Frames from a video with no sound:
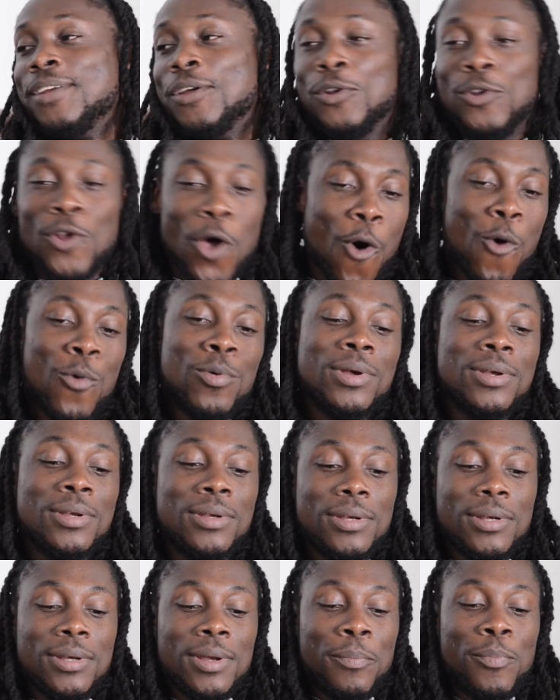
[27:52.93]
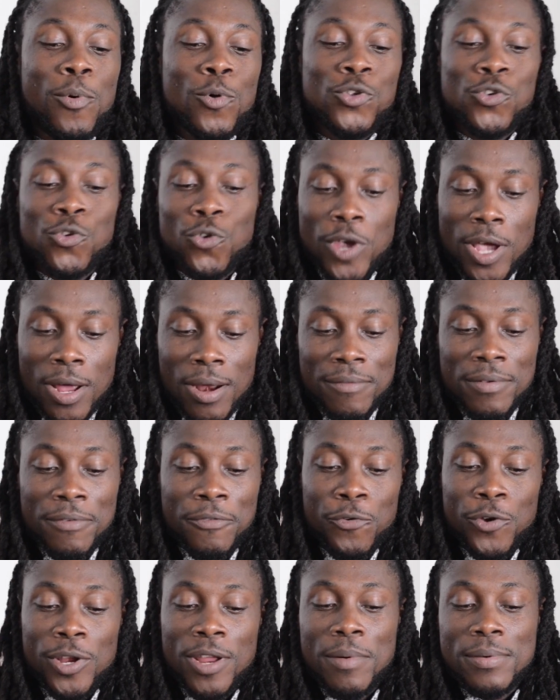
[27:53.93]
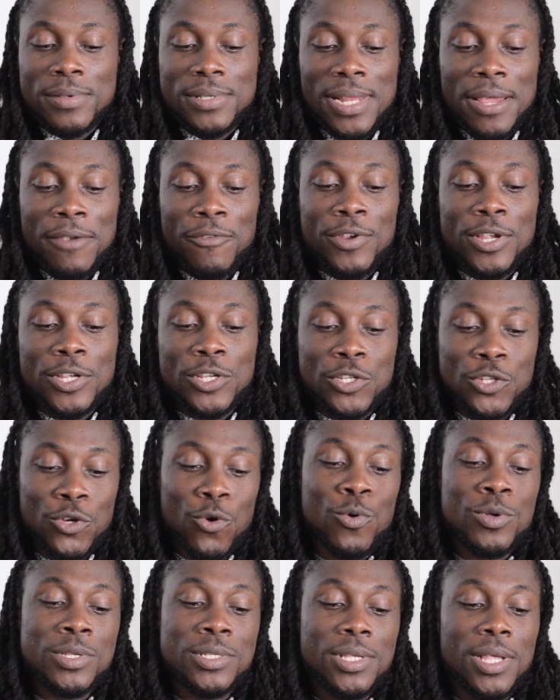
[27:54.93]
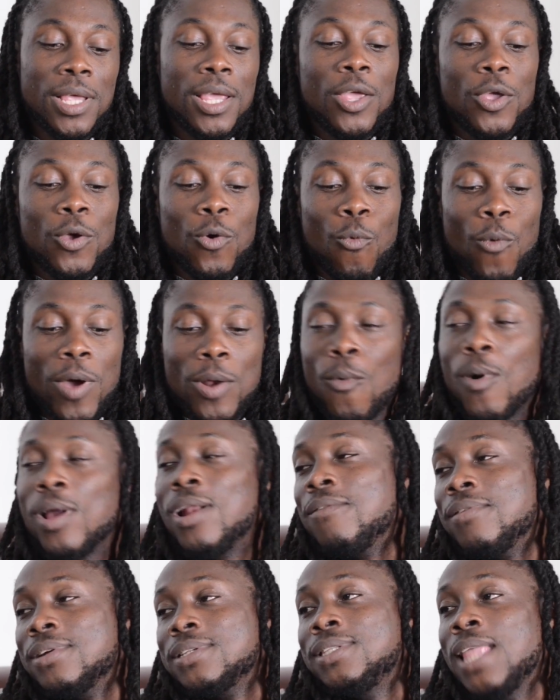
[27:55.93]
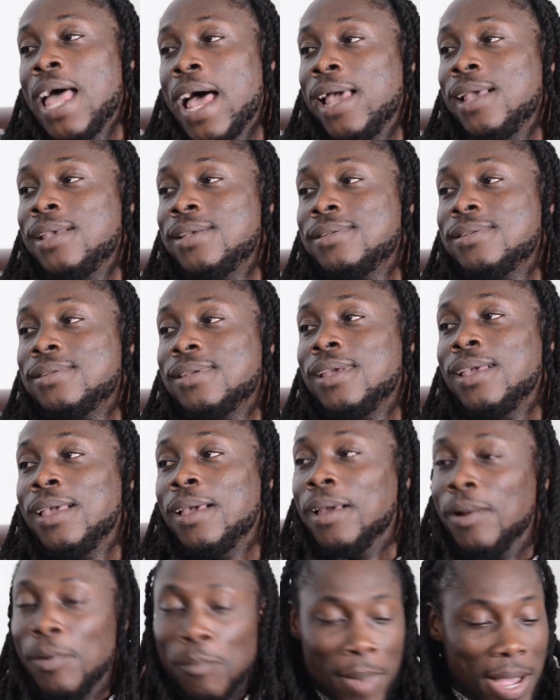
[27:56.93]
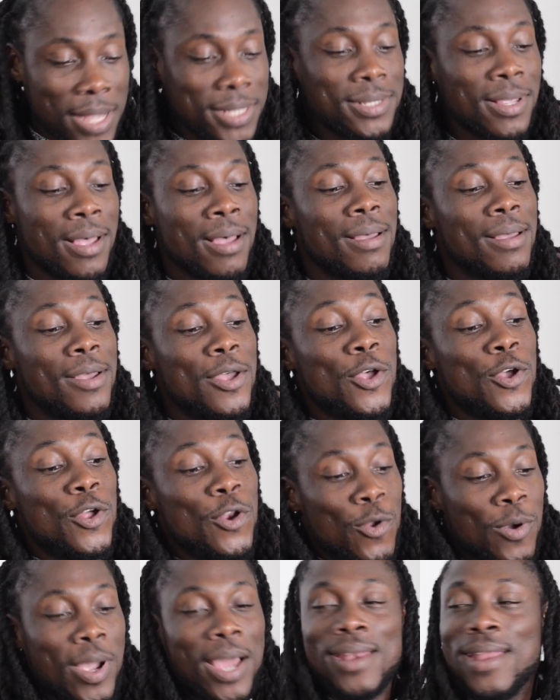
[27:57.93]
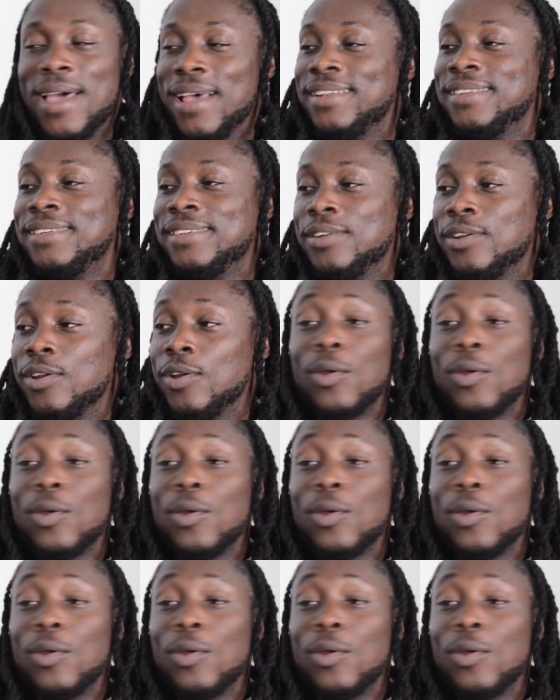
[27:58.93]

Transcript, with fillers: Now the portrayal of the freedom of slavery shows when one of us dies, massa, look at that.